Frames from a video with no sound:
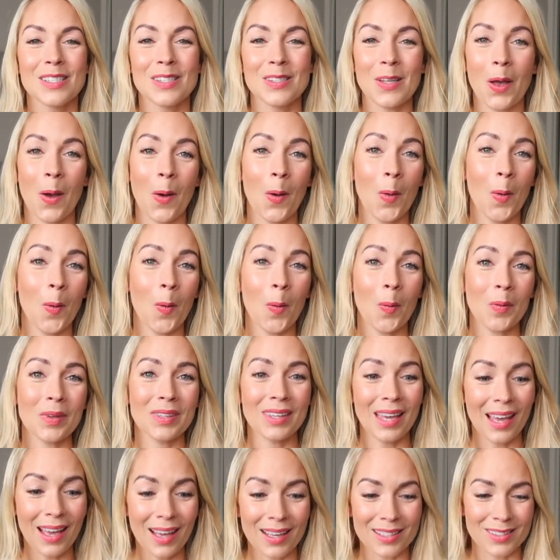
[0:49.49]
So
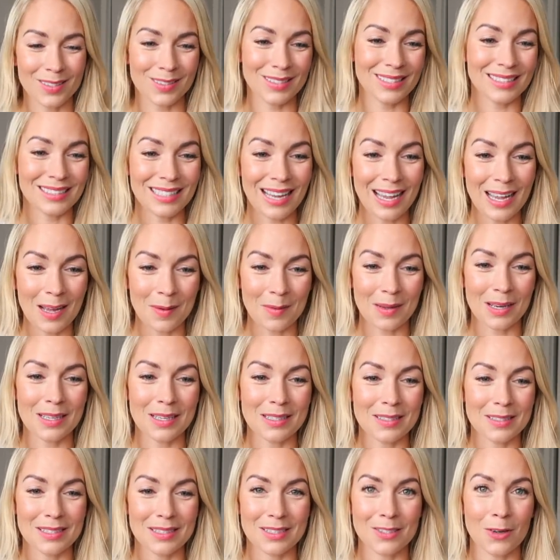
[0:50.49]
yeah, so today I'm
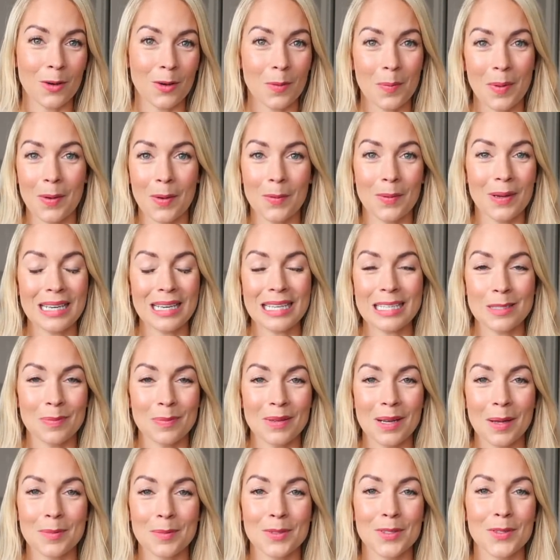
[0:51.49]
gonna talk about what he's
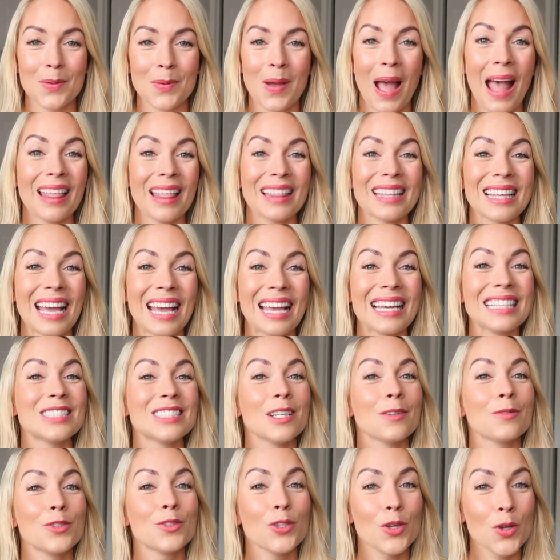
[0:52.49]
been up to at the
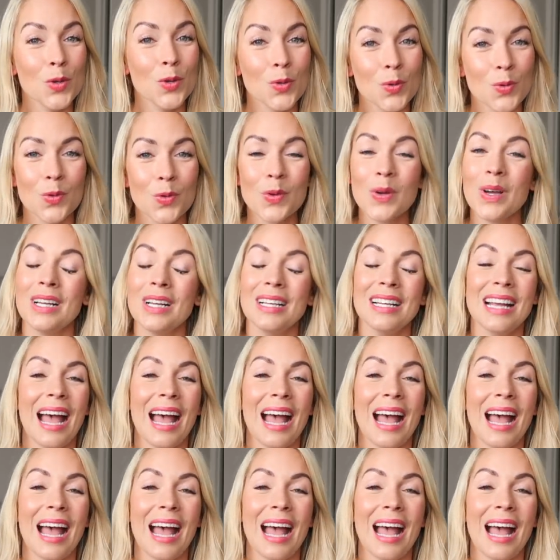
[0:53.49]
age of two.